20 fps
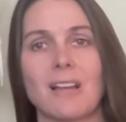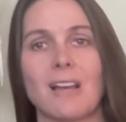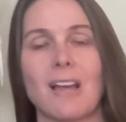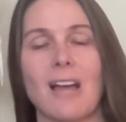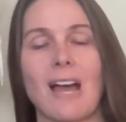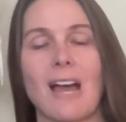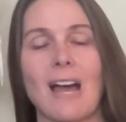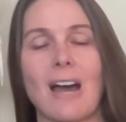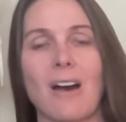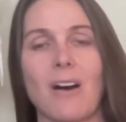
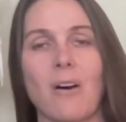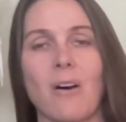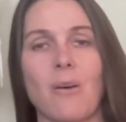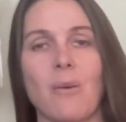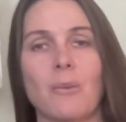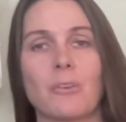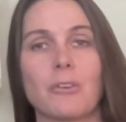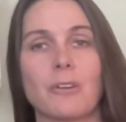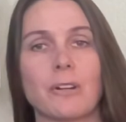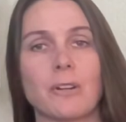how
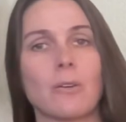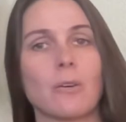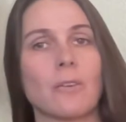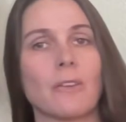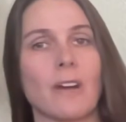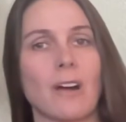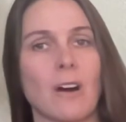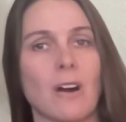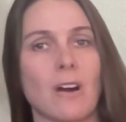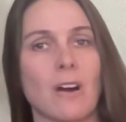critical
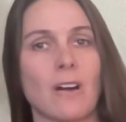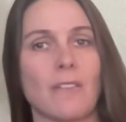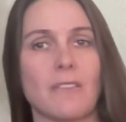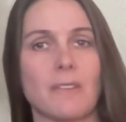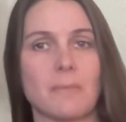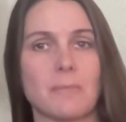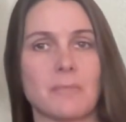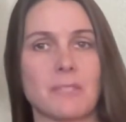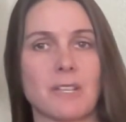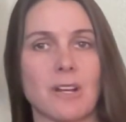they are on
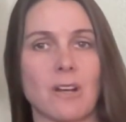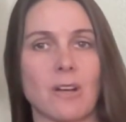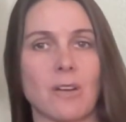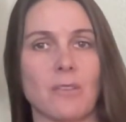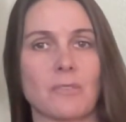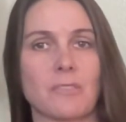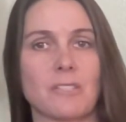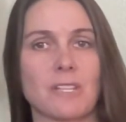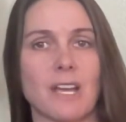themselves.